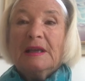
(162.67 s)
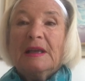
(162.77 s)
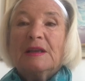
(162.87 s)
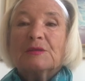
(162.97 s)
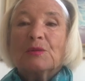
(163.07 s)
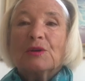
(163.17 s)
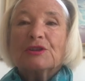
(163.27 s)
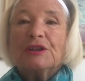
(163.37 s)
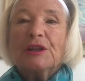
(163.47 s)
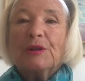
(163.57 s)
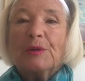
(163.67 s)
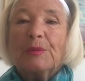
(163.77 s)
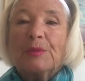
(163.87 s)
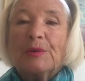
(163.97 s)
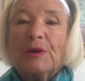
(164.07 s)
is watching the
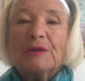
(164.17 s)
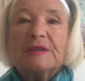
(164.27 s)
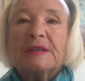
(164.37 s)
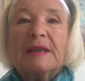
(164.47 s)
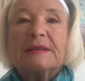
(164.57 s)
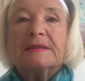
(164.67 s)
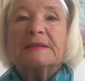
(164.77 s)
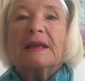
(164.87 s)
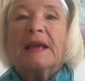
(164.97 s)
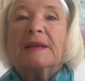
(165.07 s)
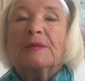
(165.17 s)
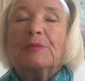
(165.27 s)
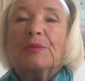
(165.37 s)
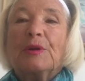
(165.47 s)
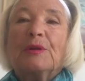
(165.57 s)
process and
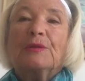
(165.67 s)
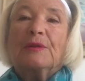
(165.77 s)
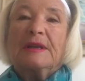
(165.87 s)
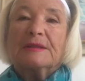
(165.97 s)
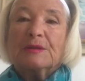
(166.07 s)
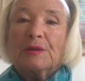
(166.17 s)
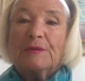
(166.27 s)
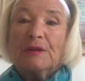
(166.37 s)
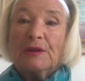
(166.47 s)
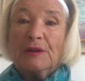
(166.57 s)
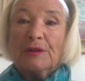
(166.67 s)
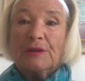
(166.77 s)
progress of Earth